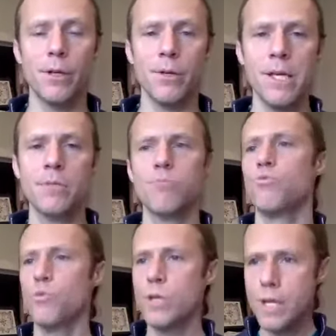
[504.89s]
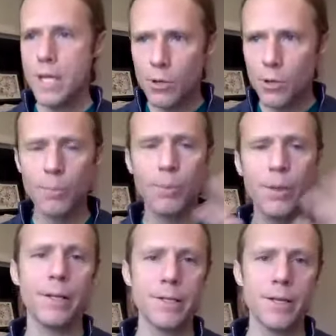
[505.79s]
he's
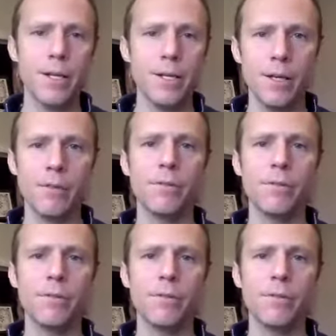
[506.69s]
reincorporating this idea